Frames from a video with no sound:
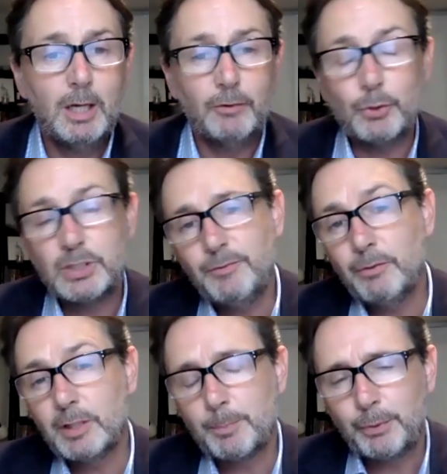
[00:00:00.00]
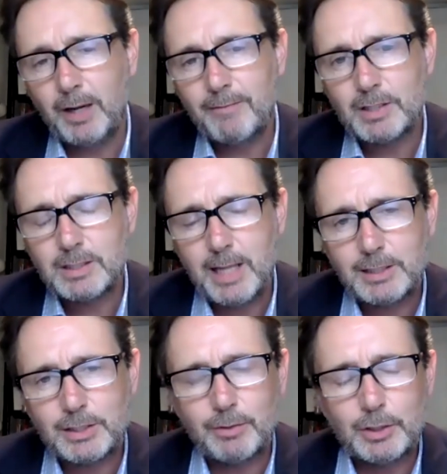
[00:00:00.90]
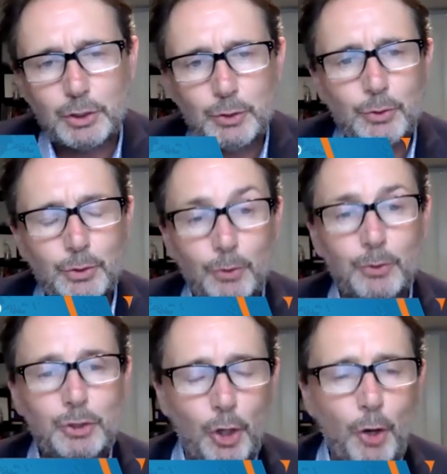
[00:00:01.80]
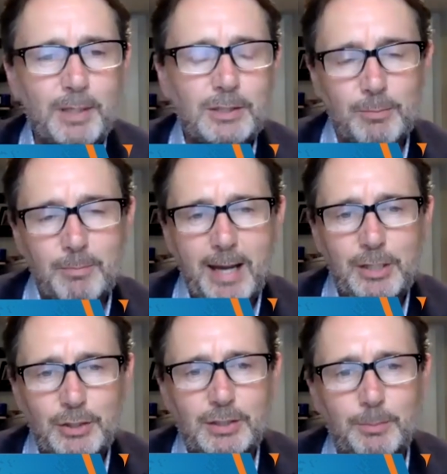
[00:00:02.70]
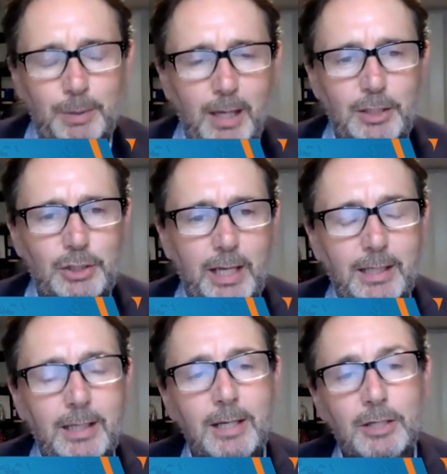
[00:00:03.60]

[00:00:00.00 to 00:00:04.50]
Of course, if you're in the private sector and your job is to manage the supply chain,